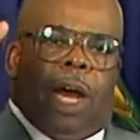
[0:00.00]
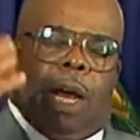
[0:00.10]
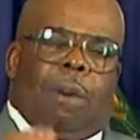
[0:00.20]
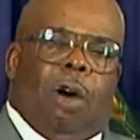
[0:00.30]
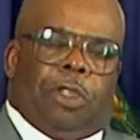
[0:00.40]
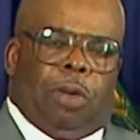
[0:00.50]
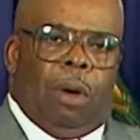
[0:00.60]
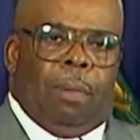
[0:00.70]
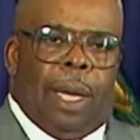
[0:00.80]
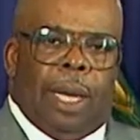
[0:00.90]
I'm also a
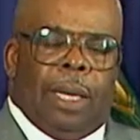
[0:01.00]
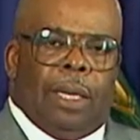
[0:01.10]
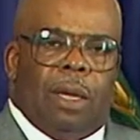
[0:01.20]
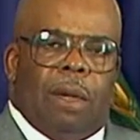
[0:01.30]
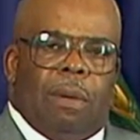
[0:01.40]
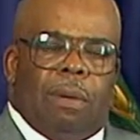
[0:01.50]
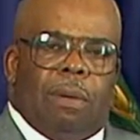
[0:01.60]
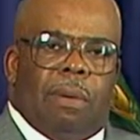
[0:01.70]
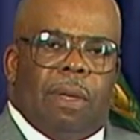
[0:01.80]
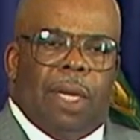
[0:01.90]
man.
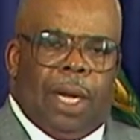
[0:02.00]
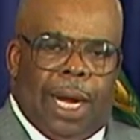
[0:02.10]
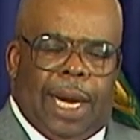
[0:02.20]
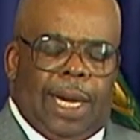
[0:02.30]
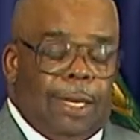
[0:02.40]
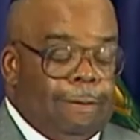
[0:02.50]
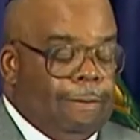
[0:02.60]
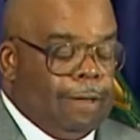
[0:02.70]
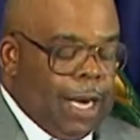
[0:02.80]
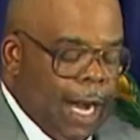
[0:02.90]
You got it?
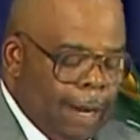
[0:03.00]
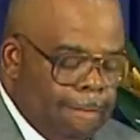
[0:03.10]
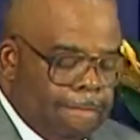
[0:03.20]
Now,